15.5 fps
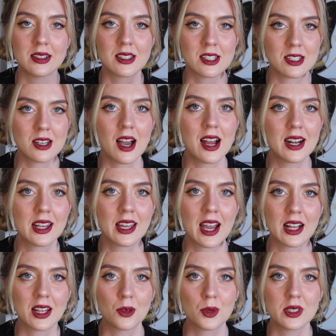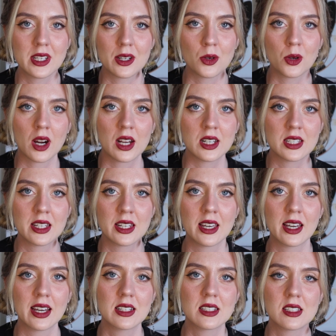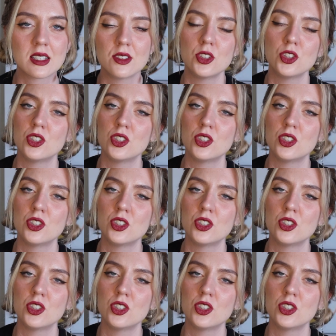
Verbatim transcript: It's not any Halloween decor hunting yet,